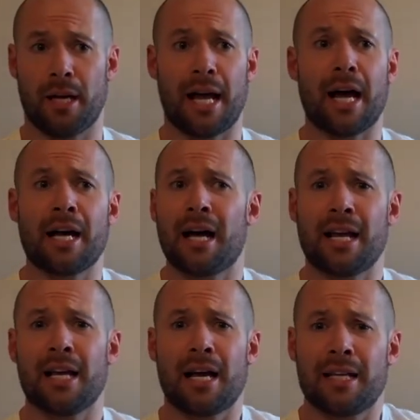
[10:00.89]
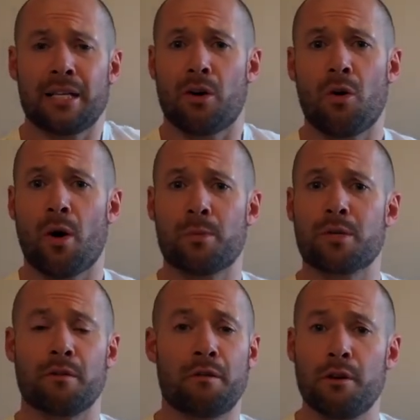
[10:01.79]
Like I didn't know. I
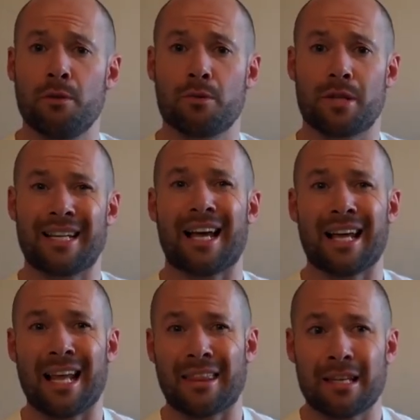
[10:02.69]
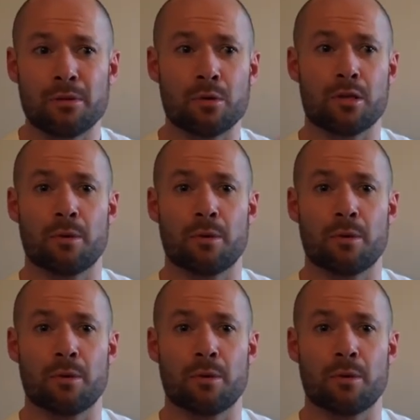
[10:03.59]
was confused, and this was